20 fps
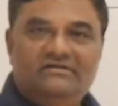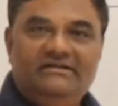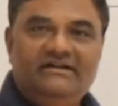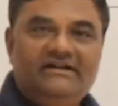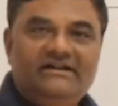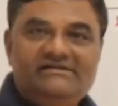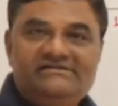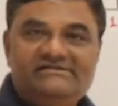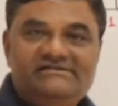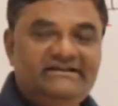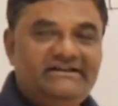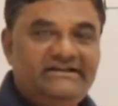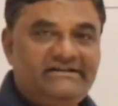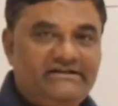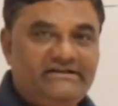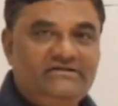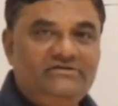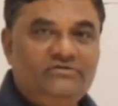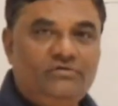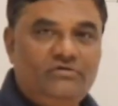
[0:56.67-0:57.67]
Let us
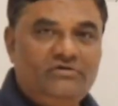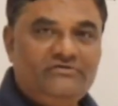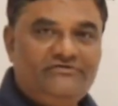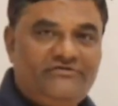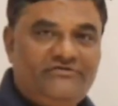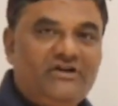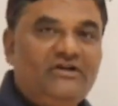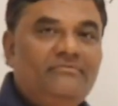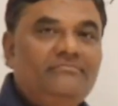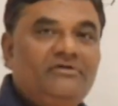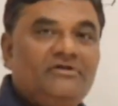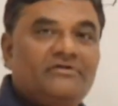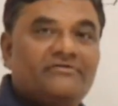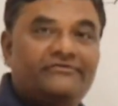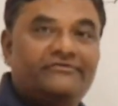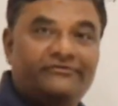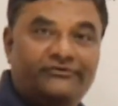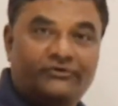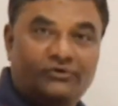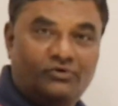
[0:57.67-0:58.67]
delete a node from
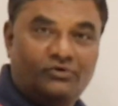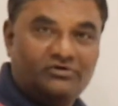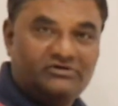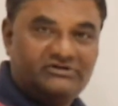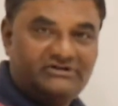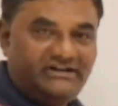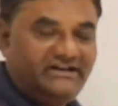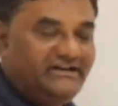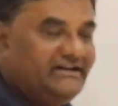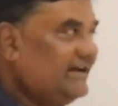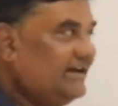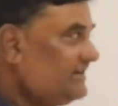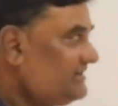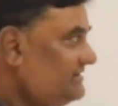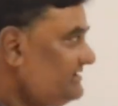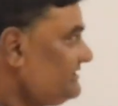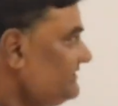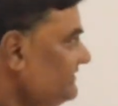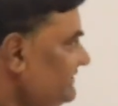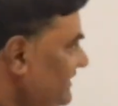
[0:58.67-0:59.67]
fourth index,